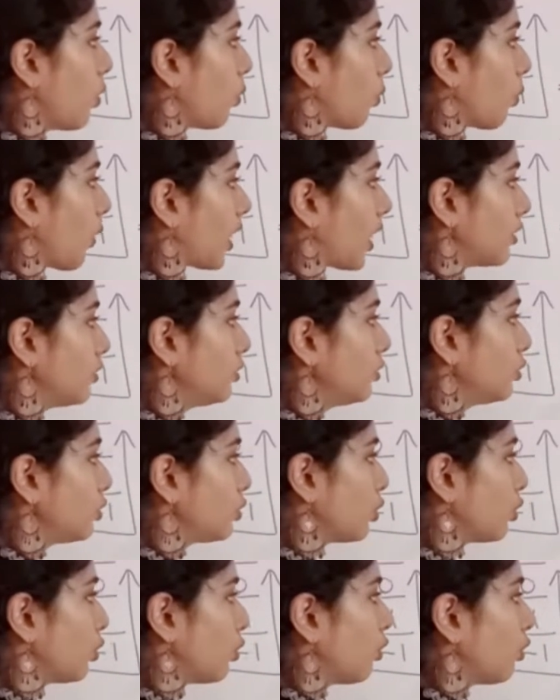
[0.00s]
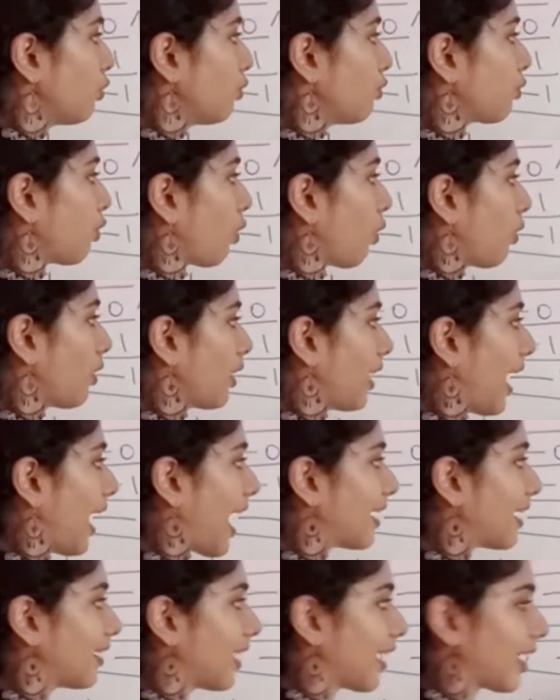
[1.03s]
1, 2, 4
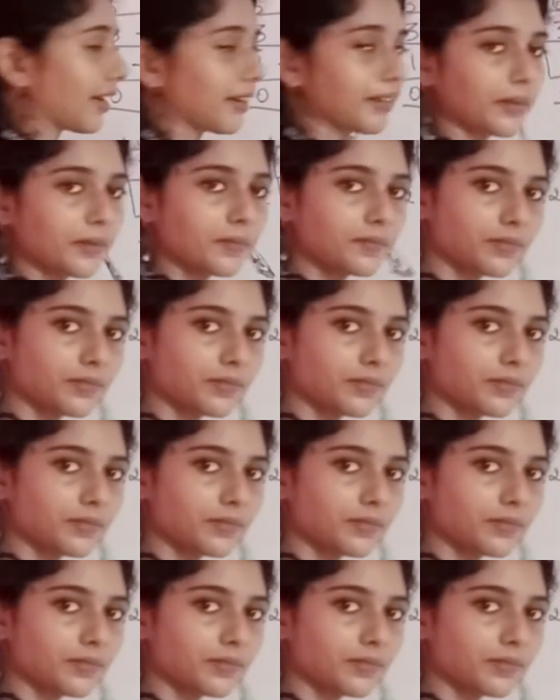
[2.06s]
and 8.